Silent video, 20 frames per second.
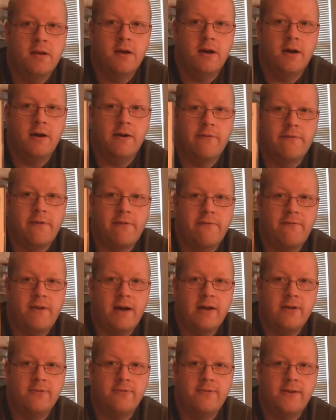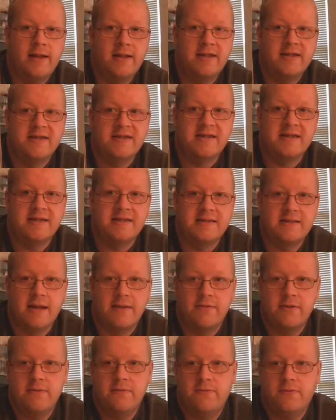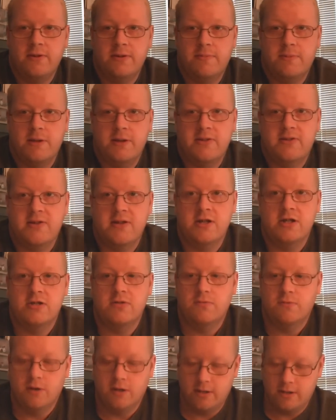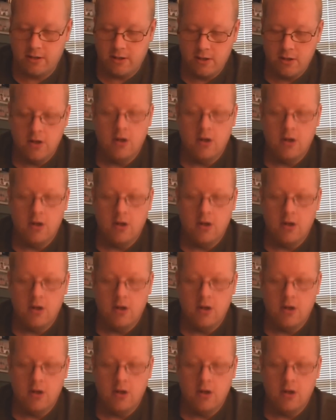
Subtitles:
of Final Fantasy VII for the PlayStation 1.